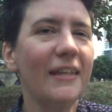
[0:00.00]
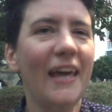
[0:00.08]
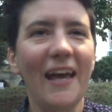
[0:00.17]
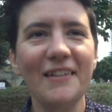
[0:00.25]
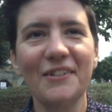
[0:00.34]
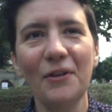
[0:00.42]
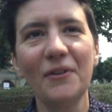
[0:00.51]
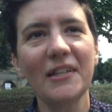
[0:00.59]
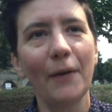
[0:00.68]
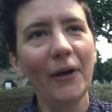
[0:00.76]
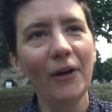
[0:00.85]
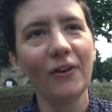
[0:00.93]
as soon as
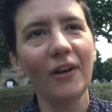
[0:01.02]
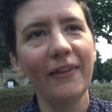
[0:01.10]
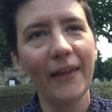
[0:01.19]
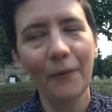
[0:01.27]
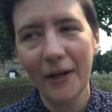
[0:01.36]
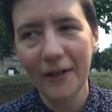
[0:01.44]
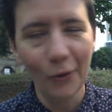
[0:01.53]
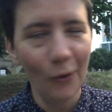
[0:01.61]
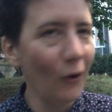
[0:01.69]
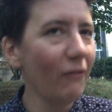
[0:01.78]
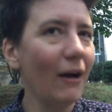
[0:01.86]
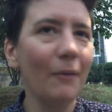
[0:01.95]
that went online, that went
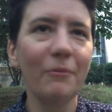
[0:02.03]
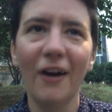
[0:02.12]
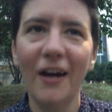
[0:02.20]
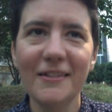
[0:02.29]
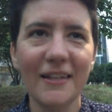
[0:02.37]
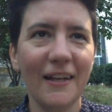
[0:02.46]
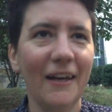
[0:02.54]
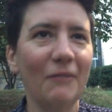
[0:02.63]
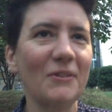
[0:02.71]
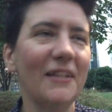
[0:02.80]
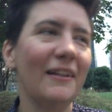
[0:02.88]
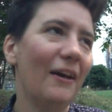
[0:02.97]
all around Brighton. I
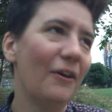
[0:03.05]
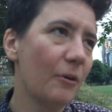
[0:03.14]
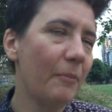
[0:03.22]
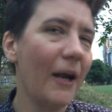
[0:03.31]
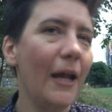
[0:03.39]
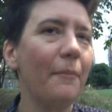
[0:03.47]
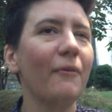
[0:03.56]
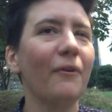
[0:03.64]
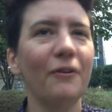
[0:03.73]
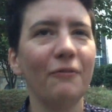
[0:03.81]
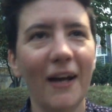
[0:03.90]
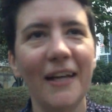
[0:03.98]
was in the local paper,
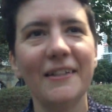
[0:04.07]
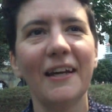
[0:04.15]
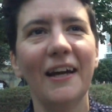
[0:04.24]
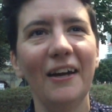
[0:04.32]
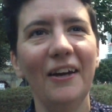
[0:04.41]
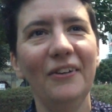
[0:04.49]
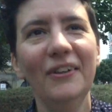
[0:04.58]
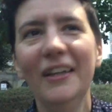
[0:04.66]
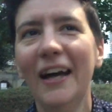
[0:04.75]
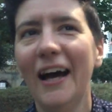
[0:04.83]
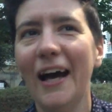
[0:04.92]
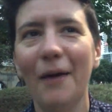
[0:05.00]
on the radio,
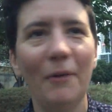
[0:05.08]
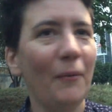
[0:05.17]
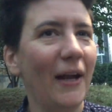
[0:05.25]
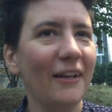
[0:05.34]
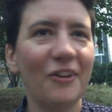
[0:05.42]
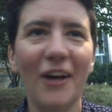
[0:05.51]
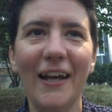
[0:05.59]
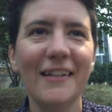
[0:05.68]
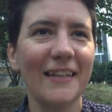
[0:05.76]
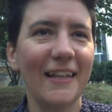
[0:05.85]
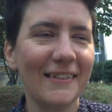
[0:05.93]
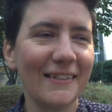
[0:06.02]
it went
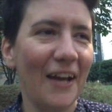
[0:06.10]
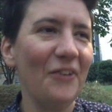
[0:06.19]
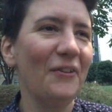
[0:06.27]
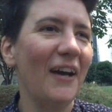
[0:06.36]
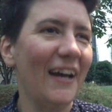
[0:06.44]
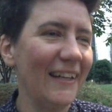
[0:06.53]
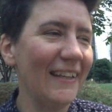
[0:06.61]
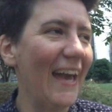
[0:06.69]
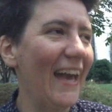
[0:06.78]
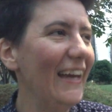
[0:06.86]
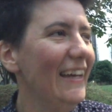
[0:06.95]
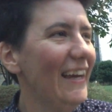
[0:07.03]
crazy. So
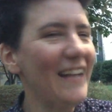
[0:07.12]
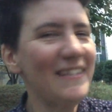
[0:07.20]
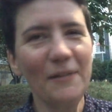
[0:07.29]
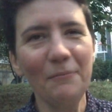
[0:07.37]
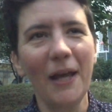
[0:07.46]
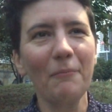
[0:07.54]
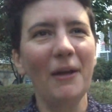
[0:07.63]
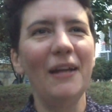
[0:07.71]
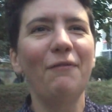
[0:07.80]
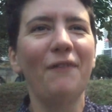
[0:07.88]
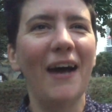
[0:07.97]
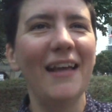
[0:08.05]
I didn't make
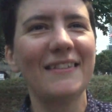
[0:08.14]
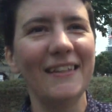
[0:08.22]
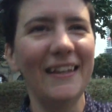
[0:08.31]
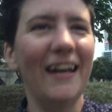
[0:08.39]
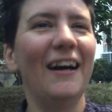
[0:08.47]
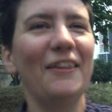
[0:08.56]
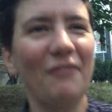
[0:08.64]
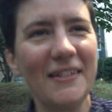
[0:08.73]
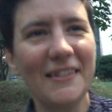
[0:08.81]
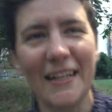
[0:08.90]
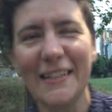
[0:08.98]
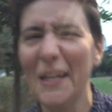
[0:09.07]
many fans at the
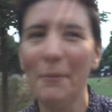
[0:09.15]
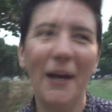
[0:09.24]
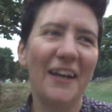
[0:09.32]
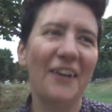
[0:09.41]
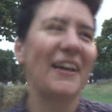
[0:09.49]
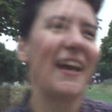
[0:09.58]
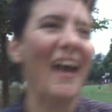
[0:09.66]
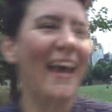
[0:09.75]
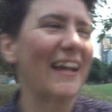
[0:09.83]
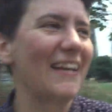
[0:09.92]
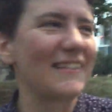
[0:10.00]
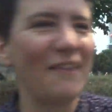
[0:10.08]
I360, but I don't
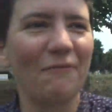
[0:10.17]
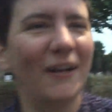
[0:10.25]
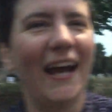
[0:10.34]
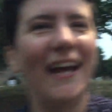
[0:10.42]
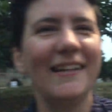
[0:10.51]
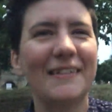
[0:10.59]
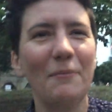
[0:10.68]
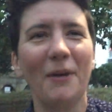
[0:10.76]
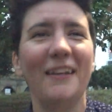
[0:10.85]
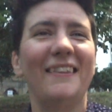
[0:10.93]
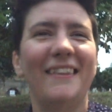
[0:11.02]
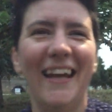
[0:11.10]
care, because everyone hates the
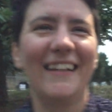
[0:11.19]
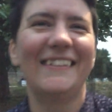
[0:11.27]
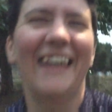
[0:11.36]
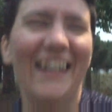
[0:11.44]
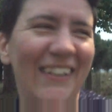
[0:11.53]
bloody thing.